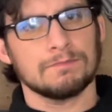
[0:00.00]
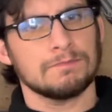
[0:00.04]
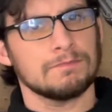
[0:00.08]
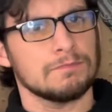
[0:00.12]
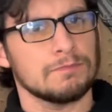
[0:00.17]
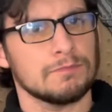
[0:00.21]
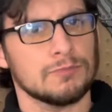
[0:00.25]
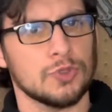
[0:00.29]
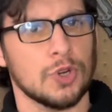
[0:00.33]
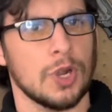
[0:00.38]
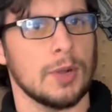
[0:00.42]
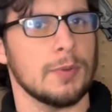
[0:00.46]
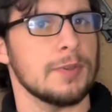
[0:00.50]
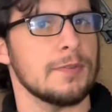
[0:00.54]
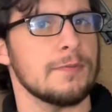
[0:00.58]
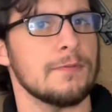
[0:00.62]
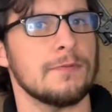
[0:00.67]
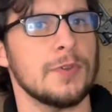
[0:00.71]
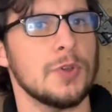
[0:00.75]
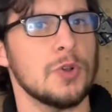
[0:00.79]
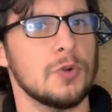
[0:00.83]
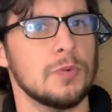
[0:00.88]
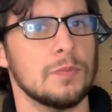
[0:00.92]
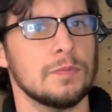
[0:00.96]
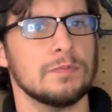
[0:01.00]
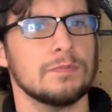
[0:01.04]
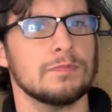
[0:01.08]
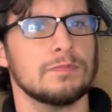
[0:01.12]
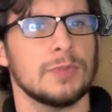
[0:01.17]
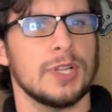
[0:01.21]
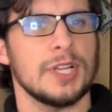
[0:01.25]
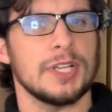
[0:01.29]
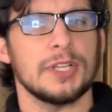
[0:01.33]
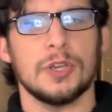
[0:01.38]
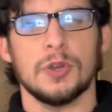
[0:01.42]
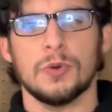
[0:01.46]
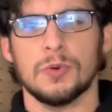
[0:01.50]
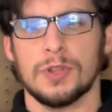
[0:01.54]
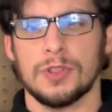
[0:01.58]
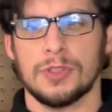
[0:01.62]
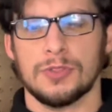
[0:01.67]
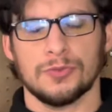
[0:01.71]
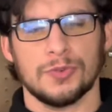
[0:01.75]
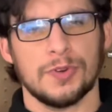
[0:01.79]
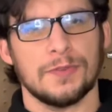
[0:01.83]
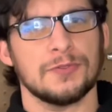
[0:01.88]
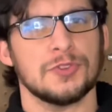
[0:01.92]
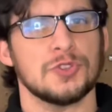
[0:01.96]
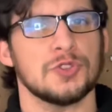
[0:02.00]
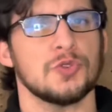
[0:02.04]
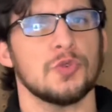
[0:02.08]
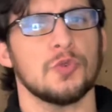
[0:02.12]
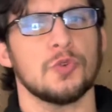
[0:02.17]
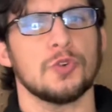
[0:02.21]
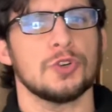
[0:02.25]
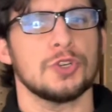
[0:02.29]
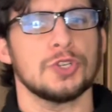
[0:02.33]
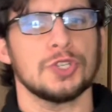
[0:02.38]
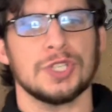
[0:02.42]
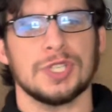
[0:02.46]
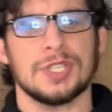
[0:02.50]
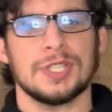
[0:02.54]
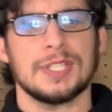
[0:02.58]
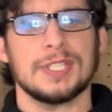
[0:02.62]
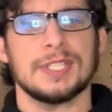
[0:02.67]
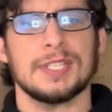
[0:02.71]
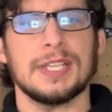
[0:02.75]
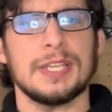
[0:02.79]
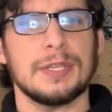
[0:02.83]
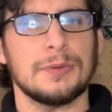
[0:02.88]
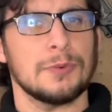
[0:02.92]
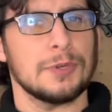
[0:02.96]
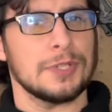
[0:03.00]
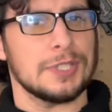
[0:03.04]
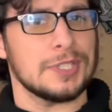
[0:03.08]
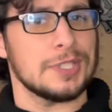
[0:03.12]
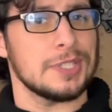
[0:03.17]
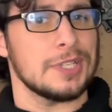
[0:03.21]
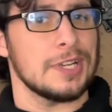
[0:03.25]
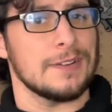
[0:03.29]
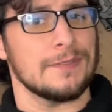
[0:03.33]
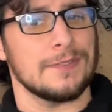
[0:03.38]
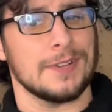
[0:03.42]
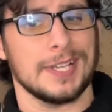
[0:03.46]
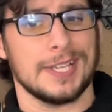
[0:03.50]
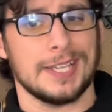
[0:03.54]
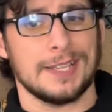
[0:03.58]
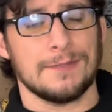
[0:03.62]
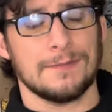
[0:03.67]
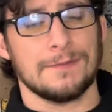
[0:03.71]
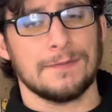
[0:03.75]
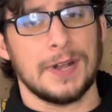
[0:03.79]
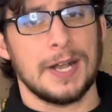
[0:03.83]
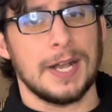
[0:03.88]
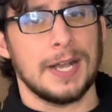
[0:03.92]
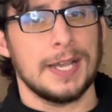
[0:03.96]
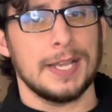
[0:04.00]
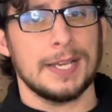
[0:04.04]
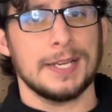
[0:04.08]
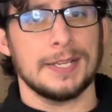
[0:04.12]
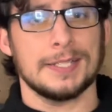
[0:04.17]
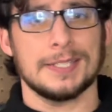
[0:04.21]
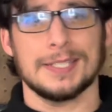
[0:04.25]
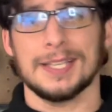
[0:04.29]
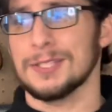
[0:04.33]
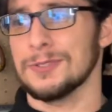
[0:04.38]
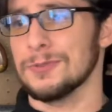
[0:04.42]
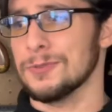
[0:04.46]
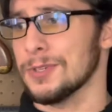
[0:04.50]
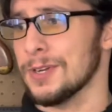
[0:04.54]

Probably film like going to thrift stores and seeing what stuff I can find, because that's where